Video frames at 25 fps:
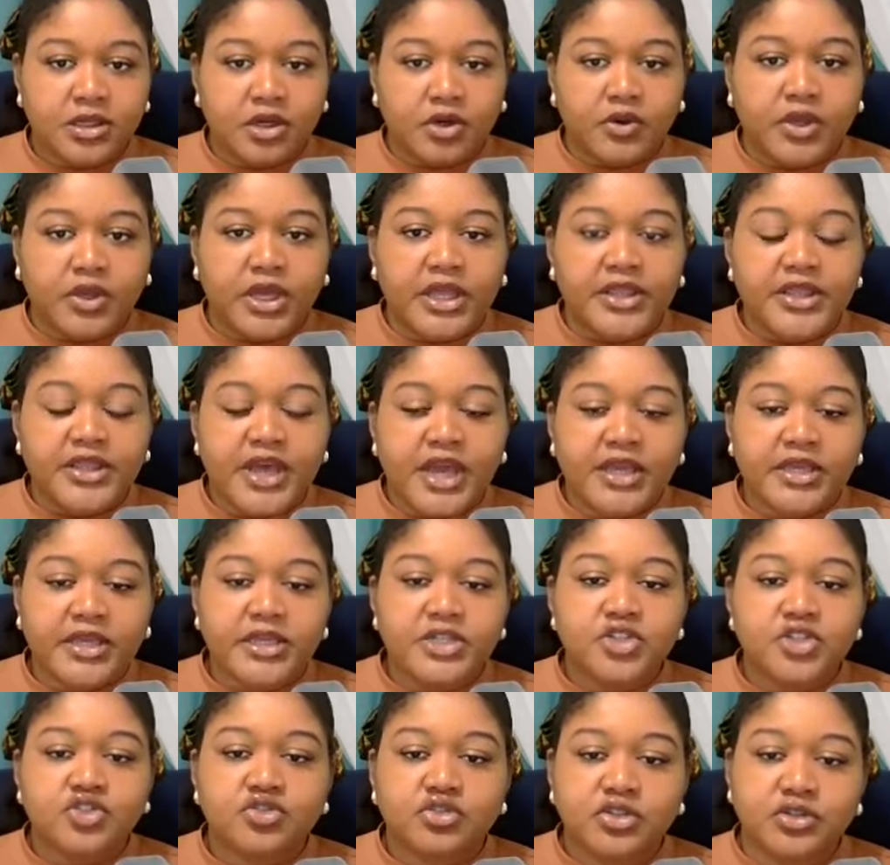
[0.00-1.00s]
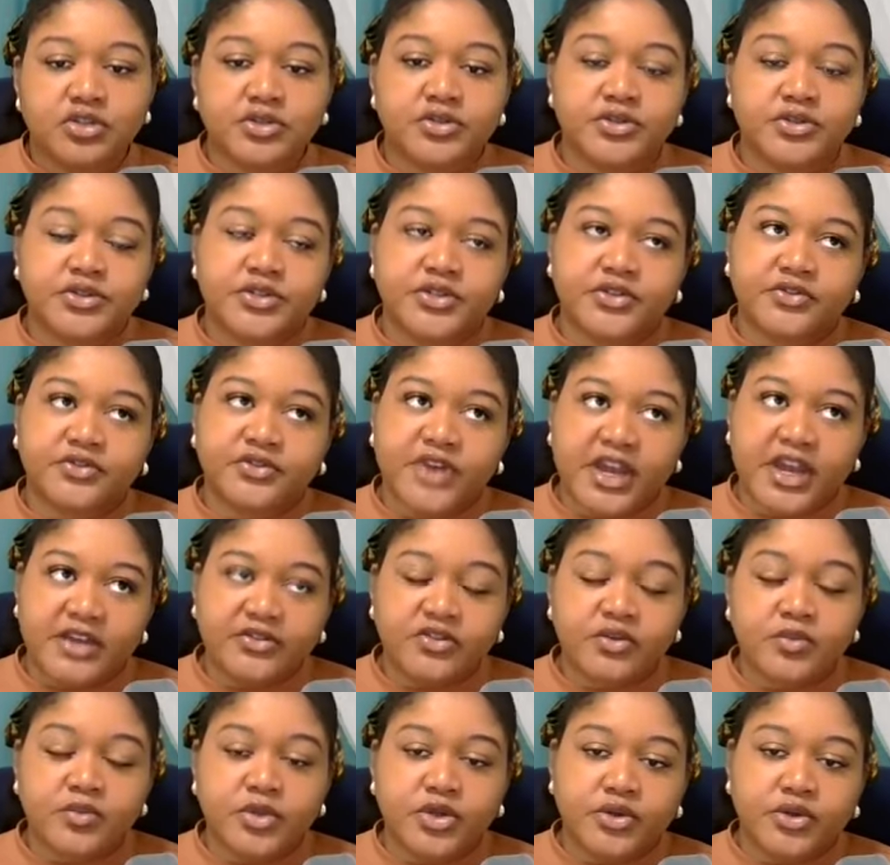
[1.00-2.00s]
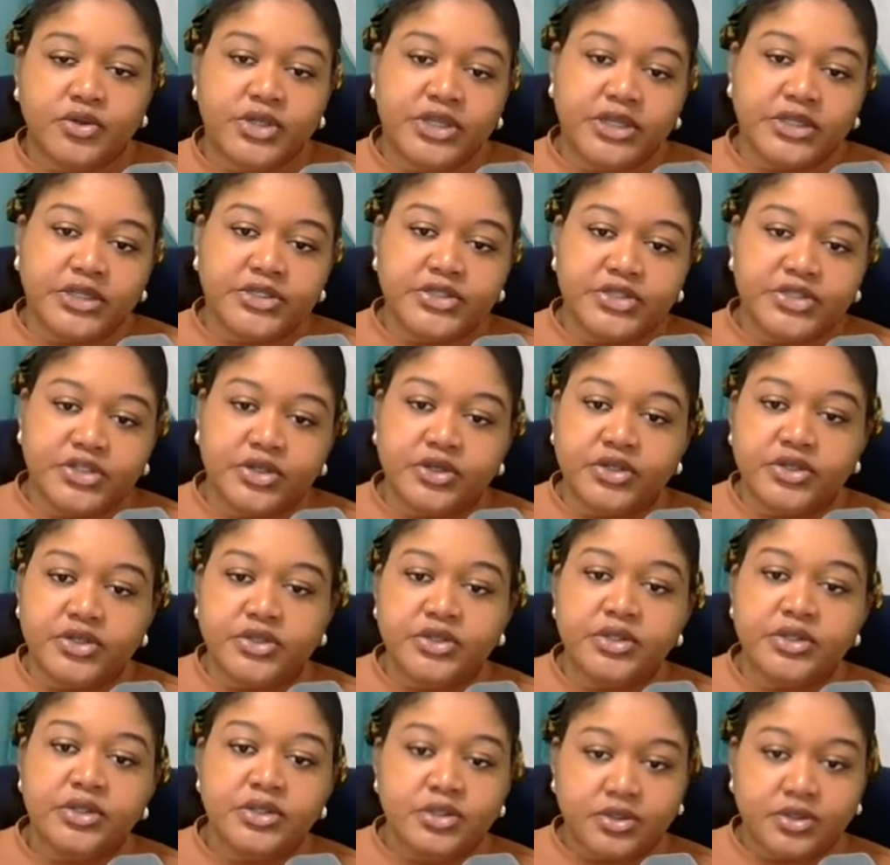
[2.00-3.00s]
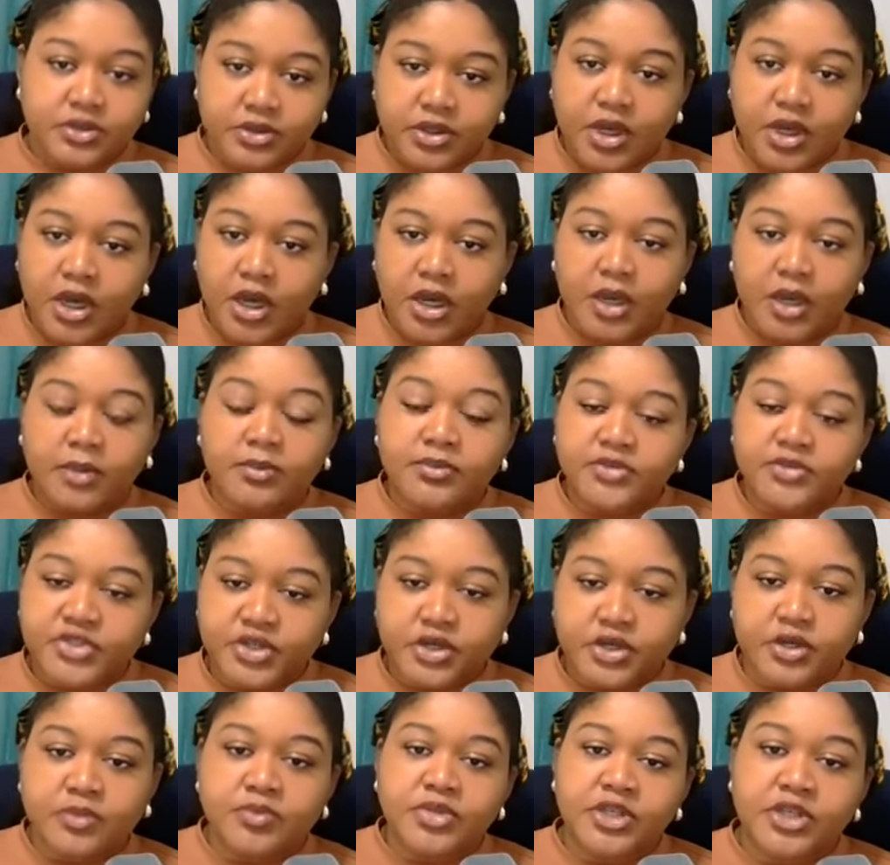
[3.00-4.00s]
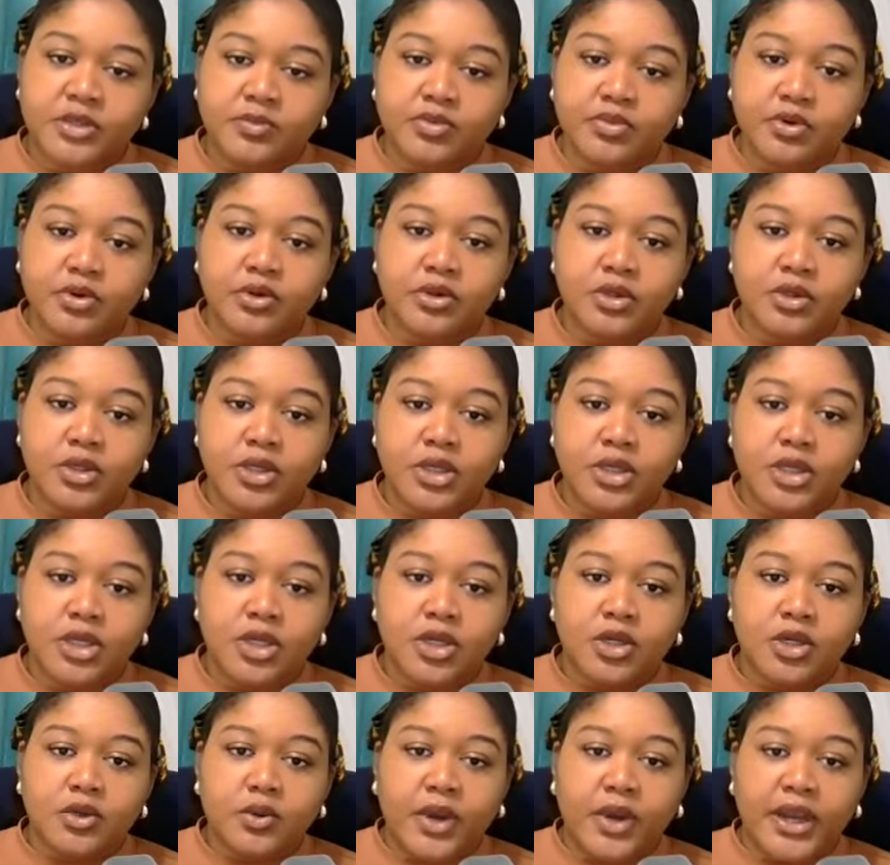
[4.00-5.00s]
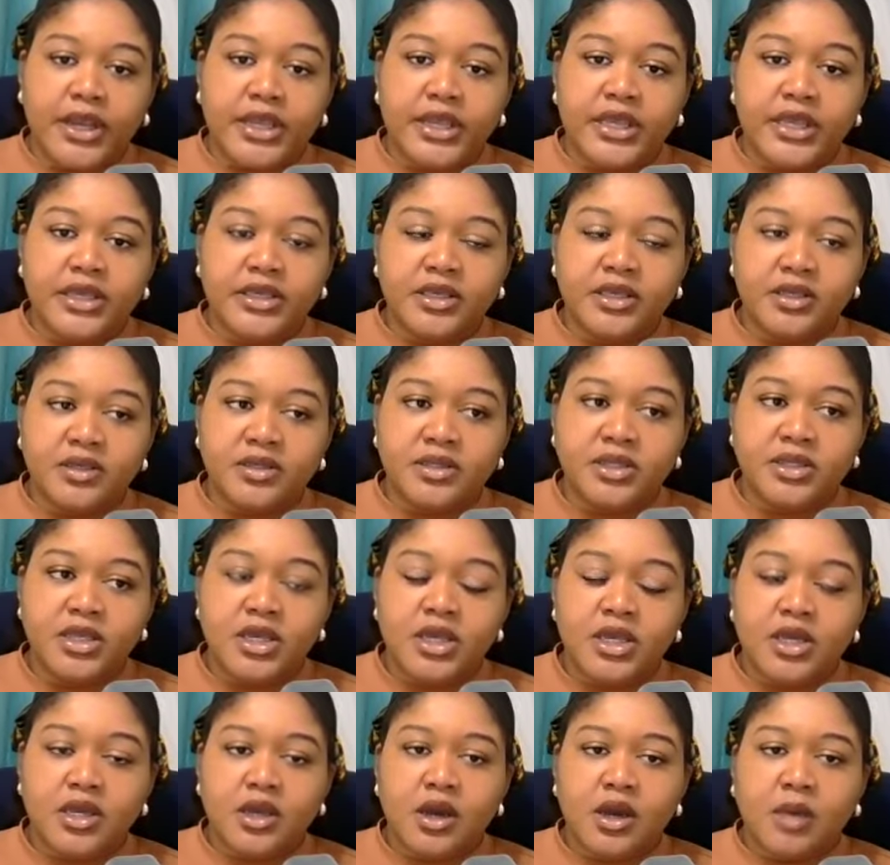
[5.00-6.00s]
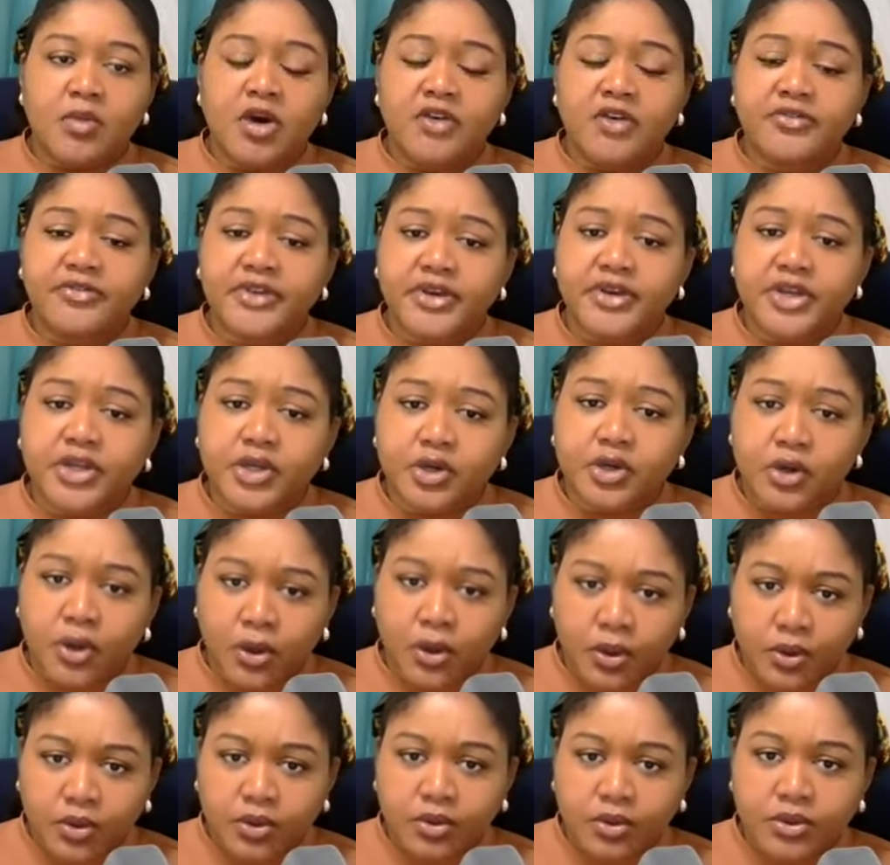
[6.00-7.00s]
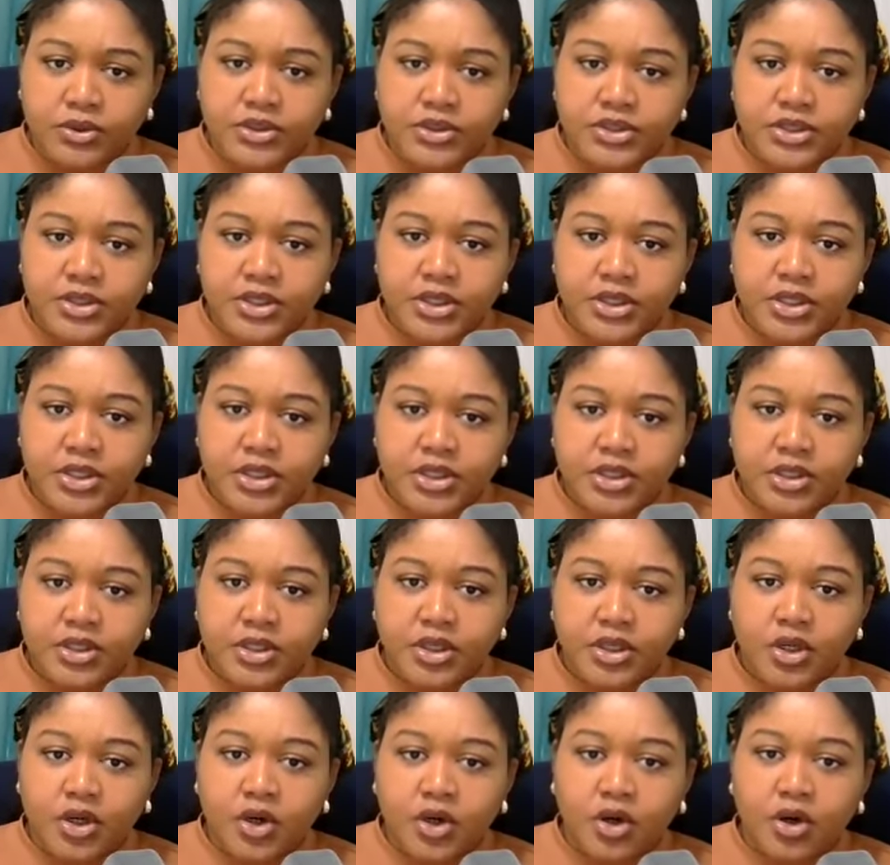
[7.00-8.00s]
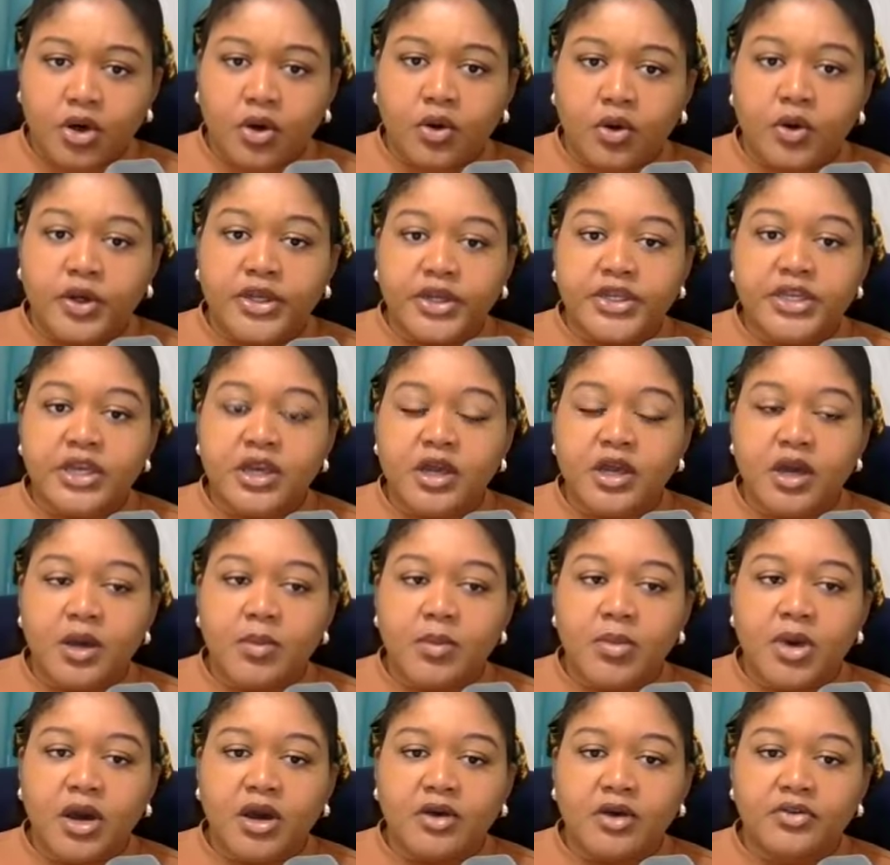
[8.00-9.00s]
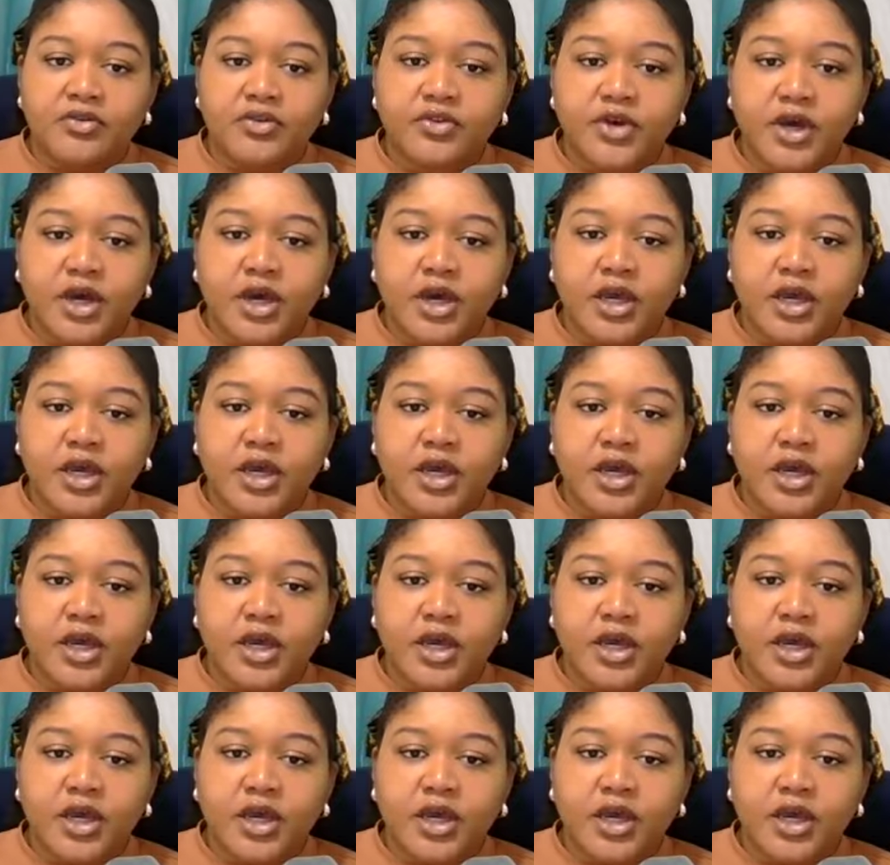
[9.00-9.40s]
Okay, that can trigger survival mode in certain people, right? It can come off very cold, or it can come off